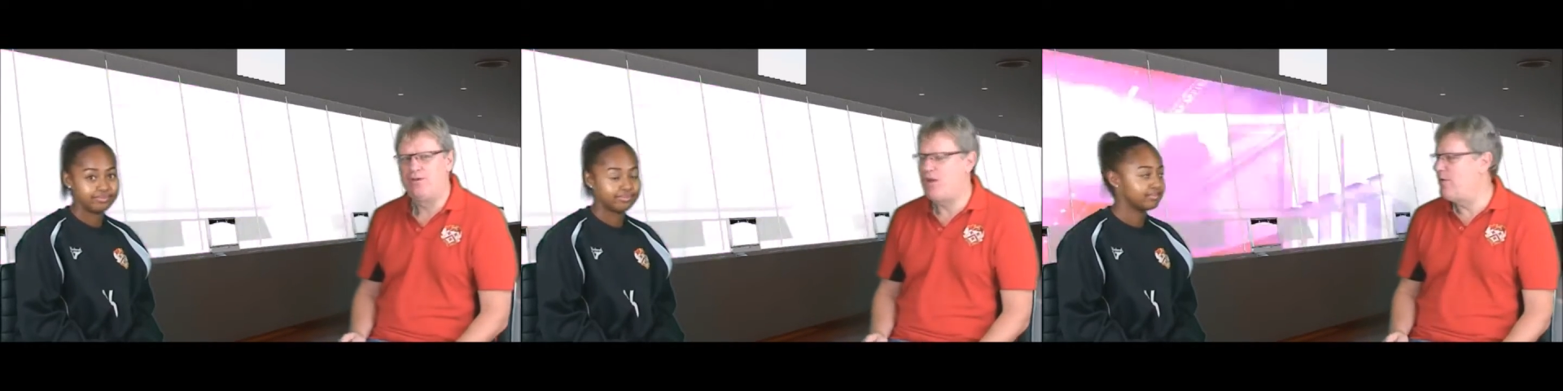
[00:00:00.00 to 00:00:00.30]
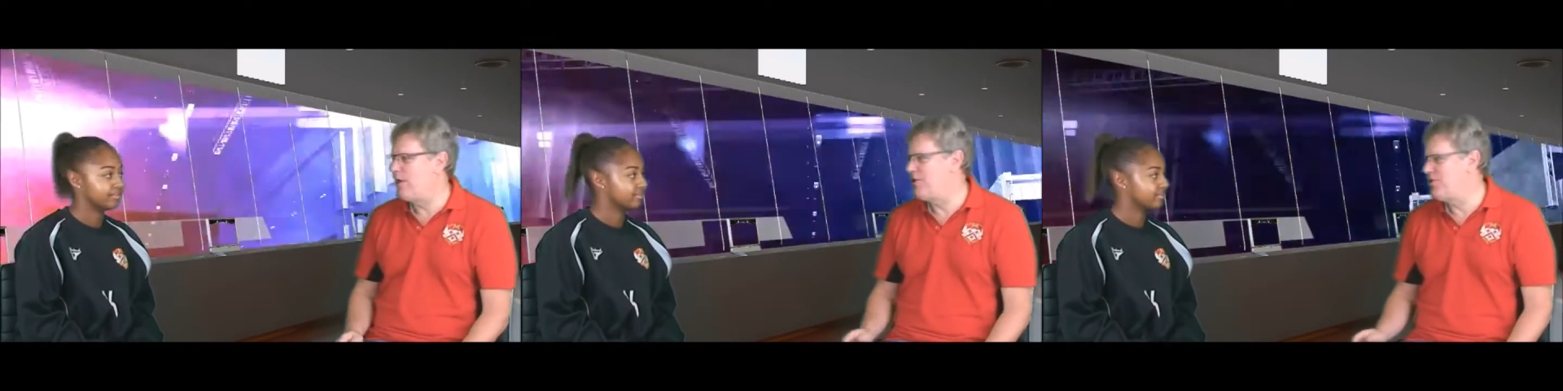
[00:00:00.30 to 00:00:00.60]
Speaker 1: No
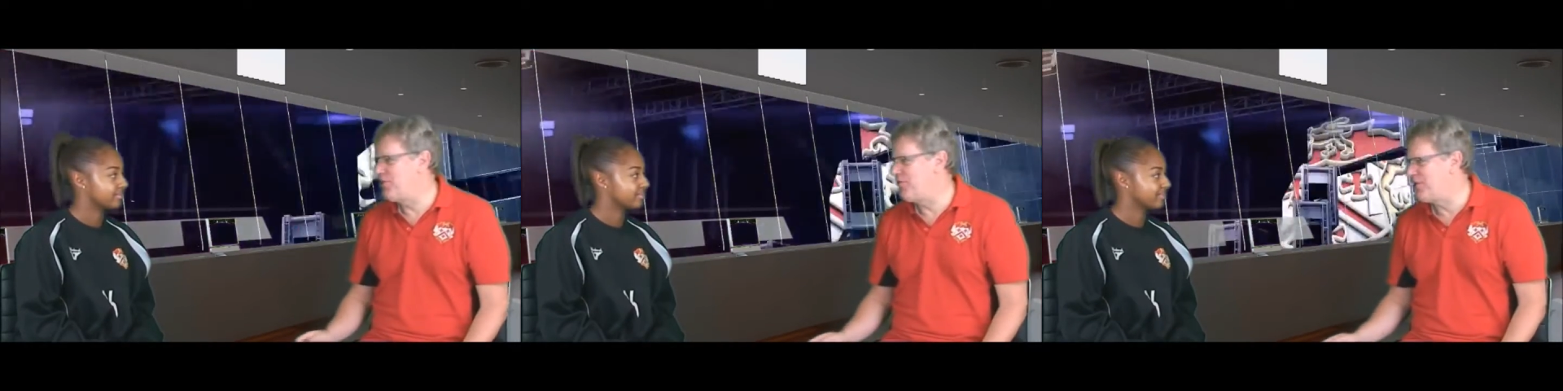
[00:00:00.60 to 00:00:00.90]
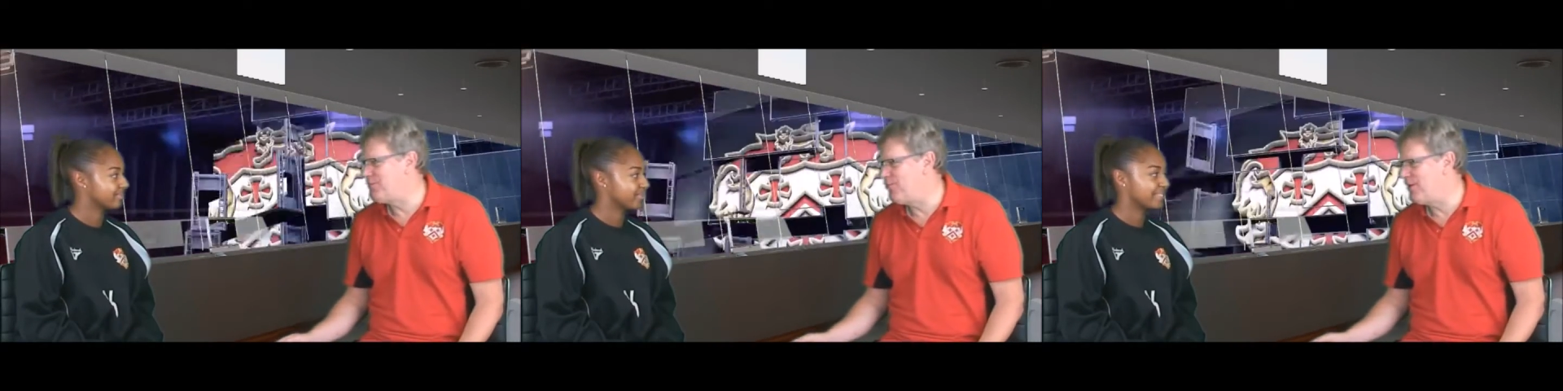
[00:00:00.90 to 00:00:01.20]
relation to Chris
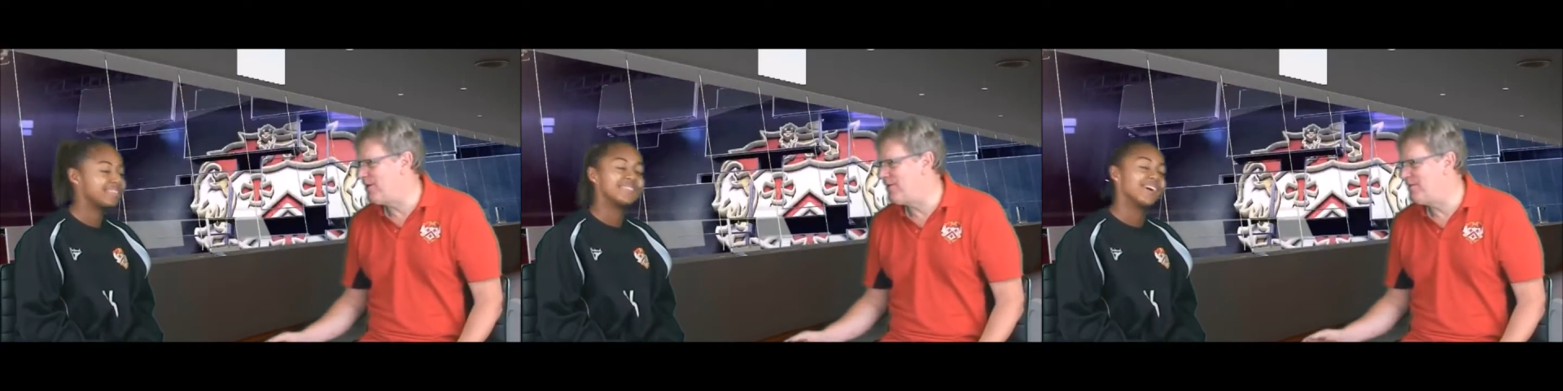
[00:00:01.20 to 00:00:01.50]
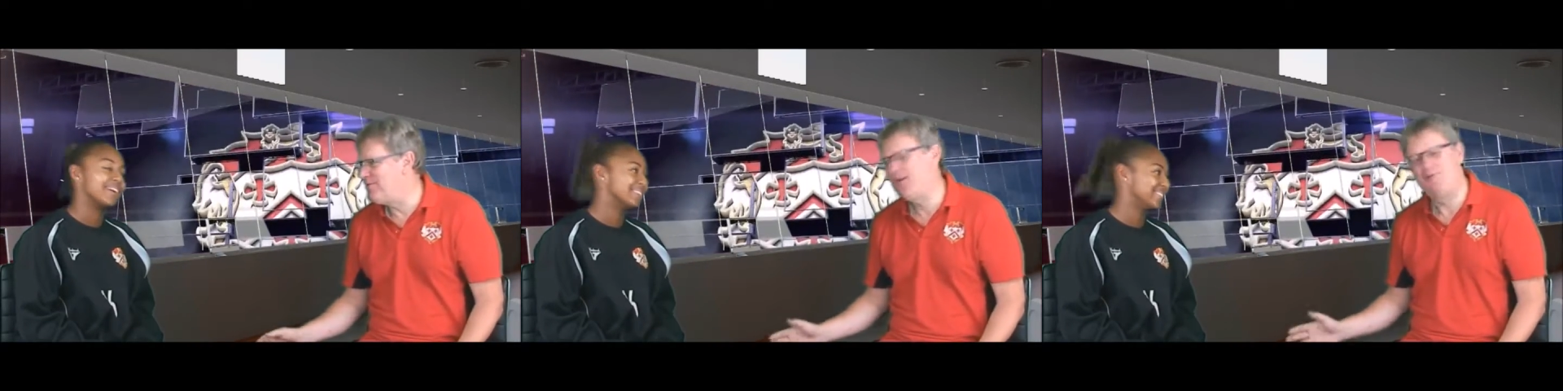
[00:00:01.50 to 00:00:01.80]
Smalling.
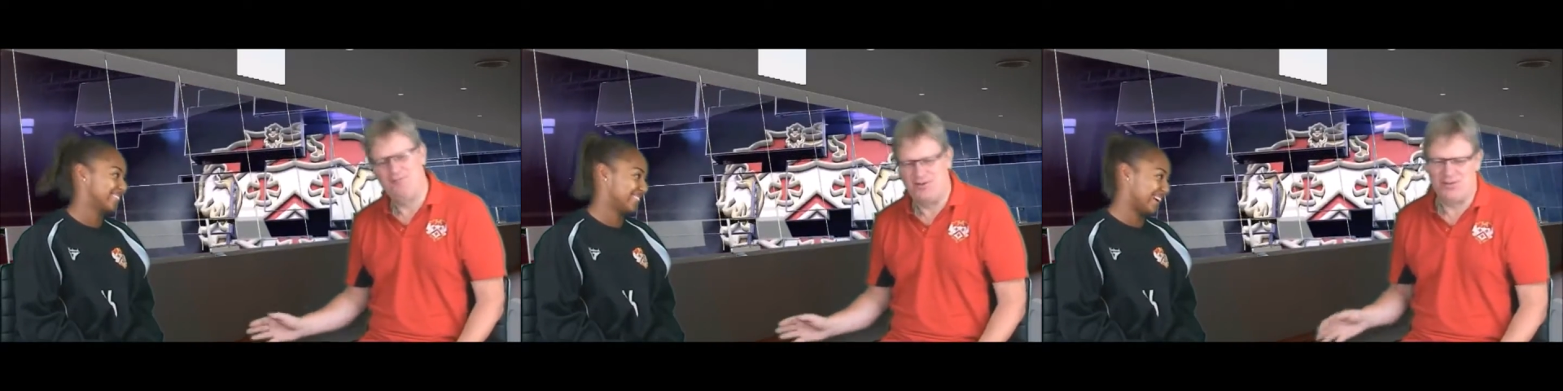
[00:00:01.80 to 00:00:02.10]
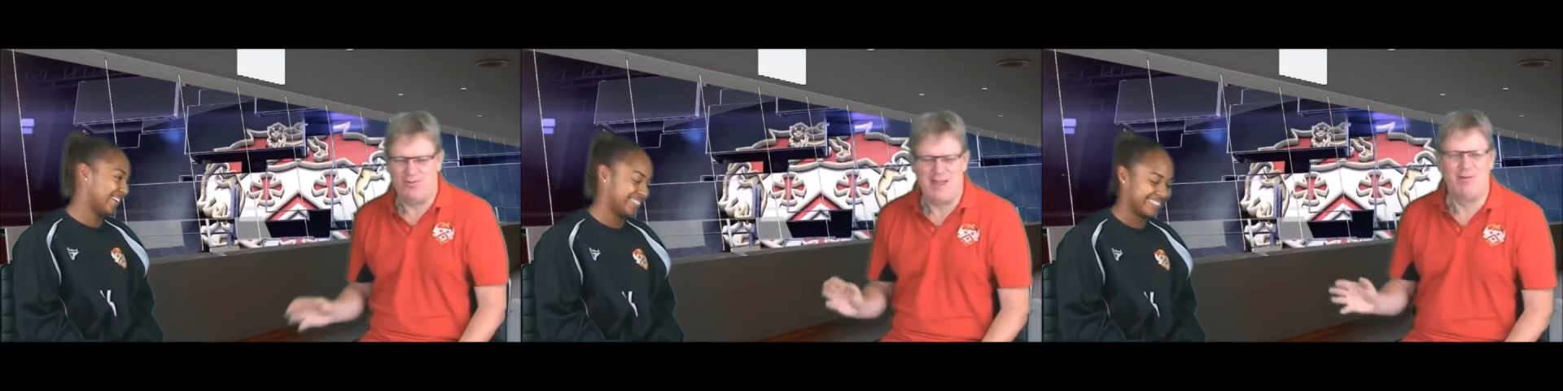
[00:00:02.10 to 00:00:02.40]
no. no. Just no.
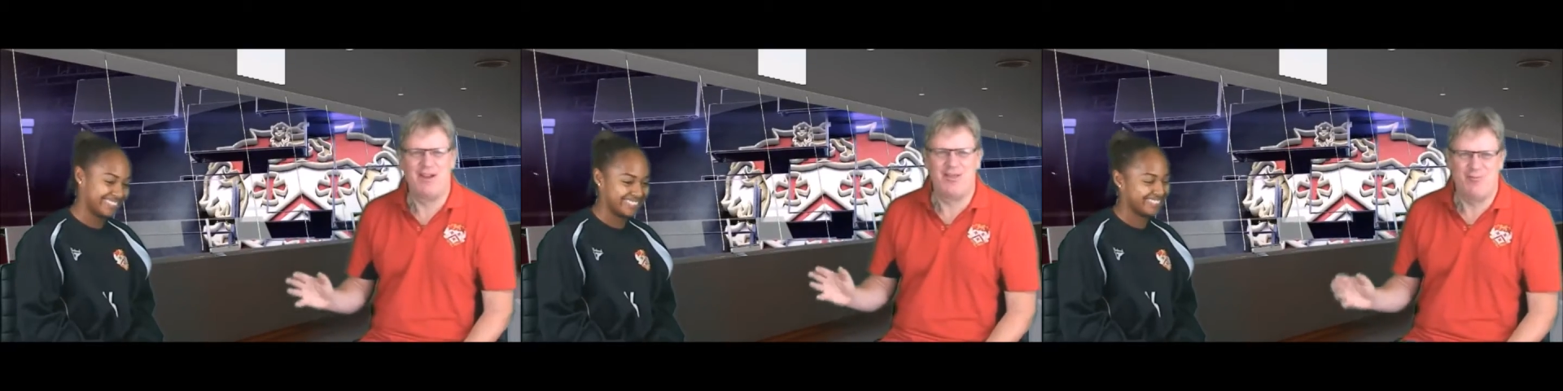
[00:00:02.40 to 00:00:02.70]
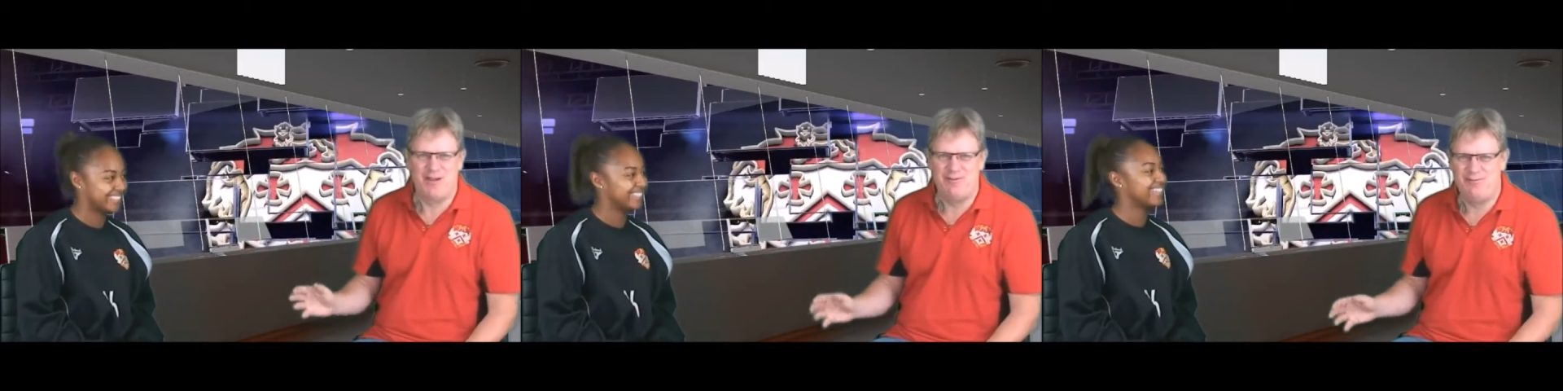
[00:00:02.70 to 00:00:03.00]
that one out of the
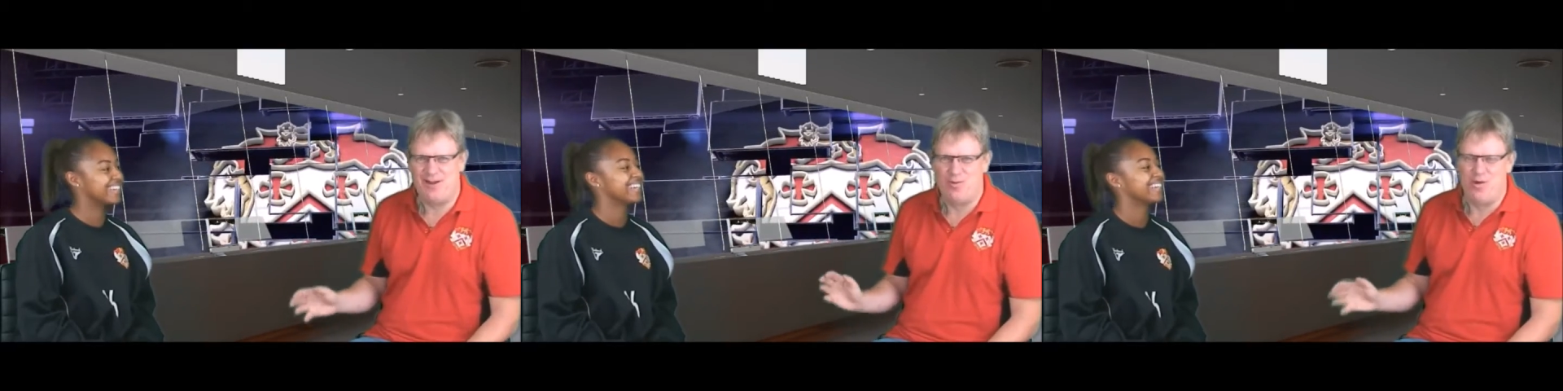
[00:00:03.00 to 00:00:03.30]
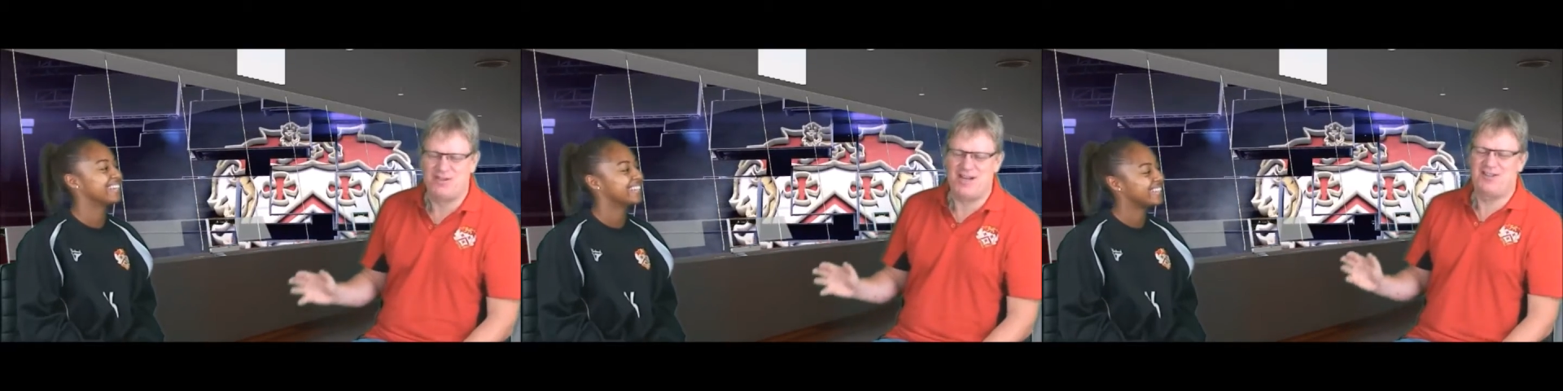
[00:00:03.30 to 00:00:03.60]
way. I
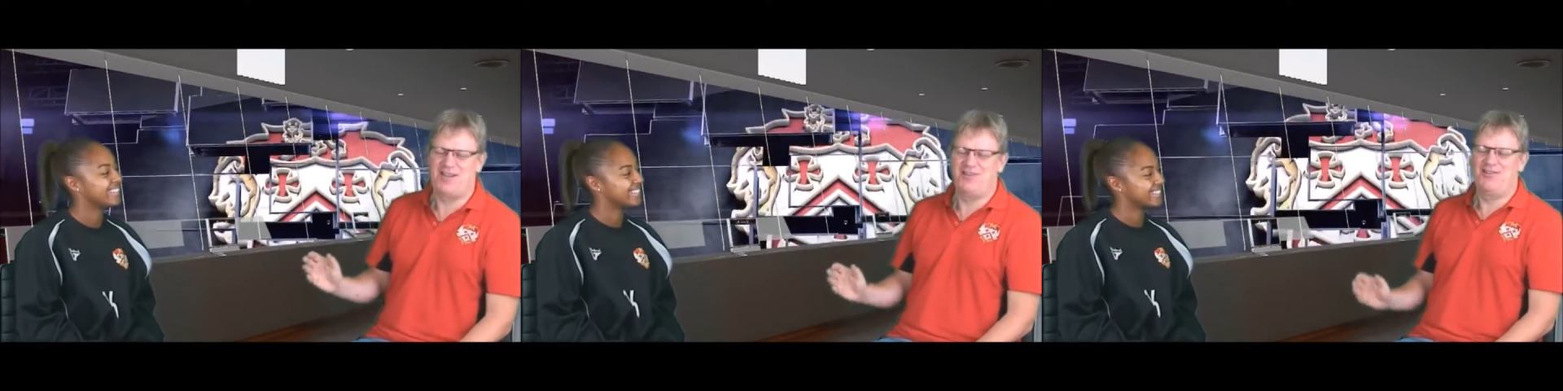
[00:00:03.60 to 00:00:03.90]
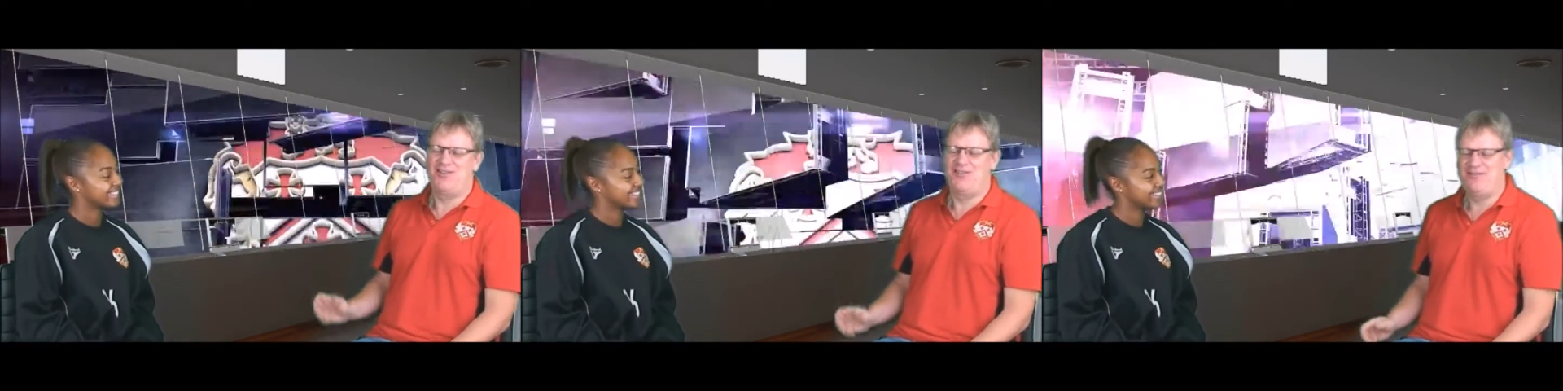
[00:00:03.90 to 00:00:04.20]
was asked that
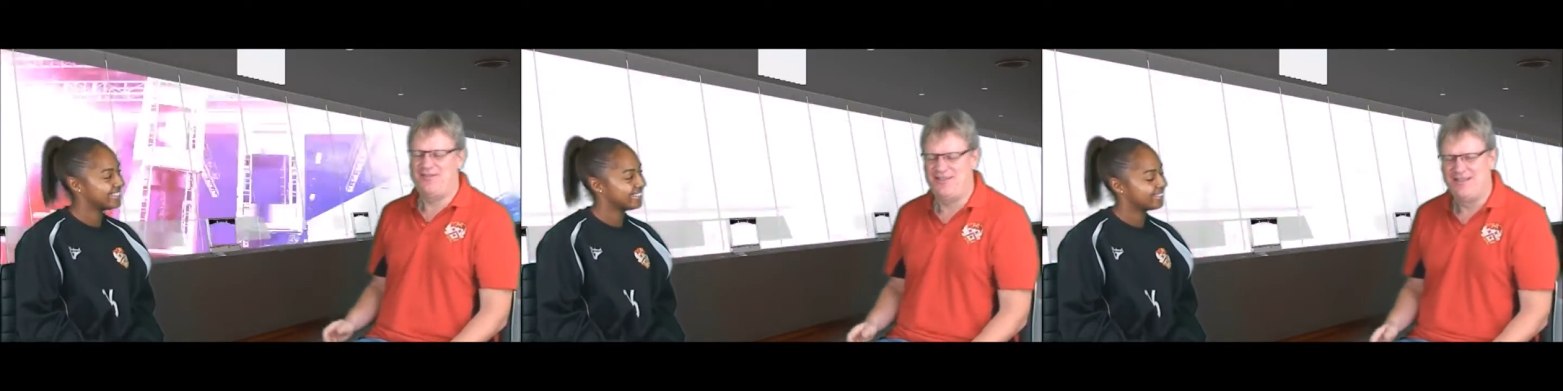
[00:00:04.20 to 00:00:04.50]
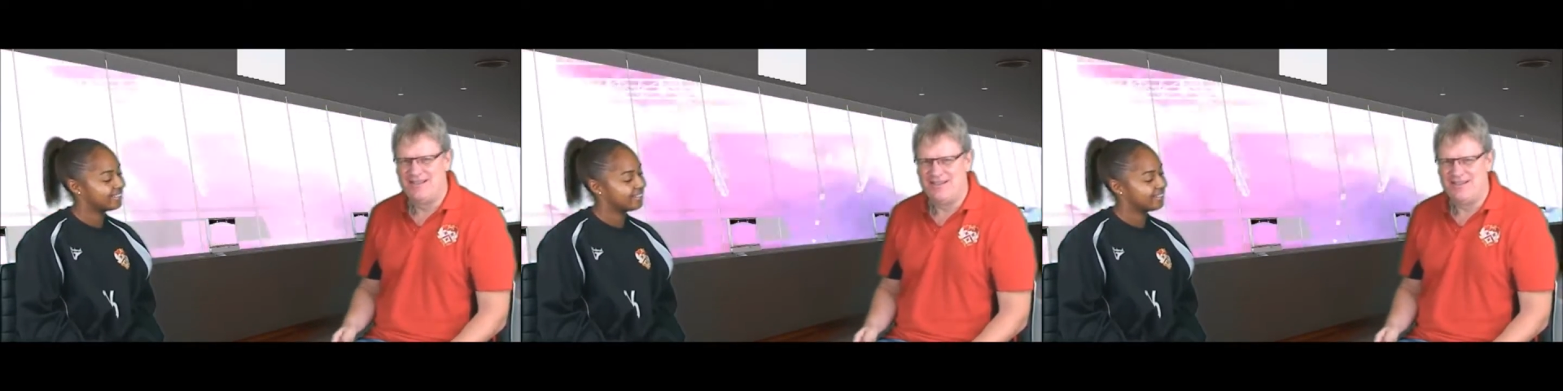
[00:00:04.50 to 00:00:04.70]
earlier, and uh,